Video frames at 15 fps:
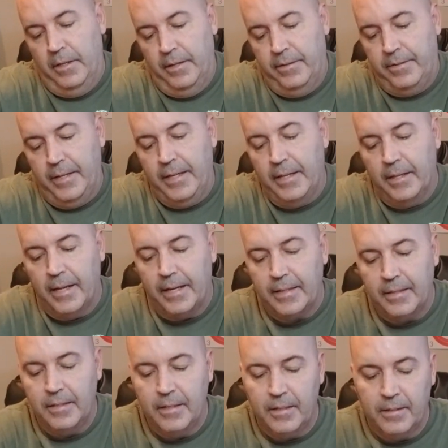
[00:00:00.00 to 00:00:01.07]
Sitting
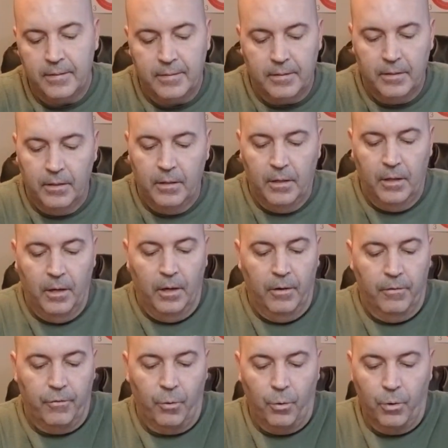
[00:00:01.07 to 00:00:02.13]
like this
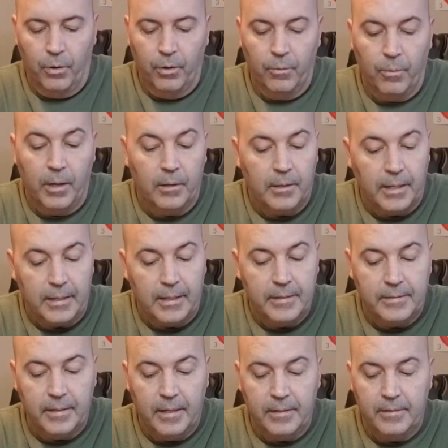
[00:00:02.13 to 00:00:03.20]
for, well, like I
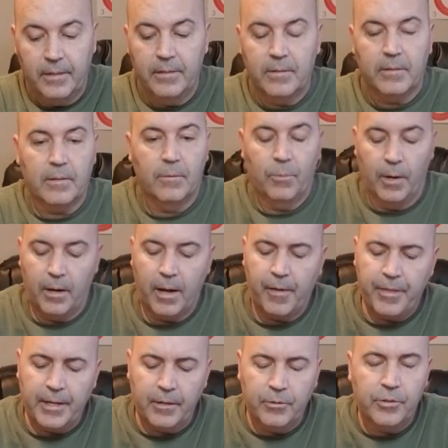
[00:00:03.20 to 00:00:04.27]
said, since, well, I
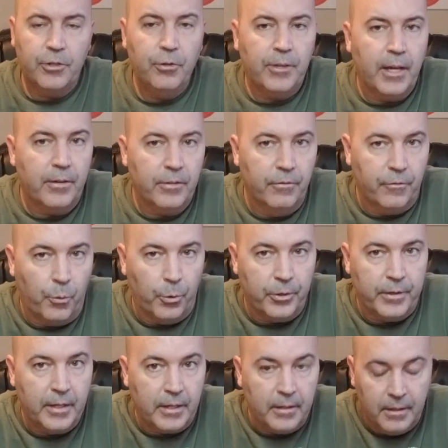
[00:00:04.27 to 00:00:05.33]
think it was
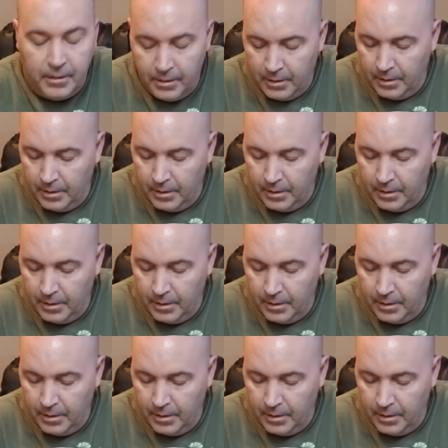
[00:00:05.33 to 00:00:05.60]
2014.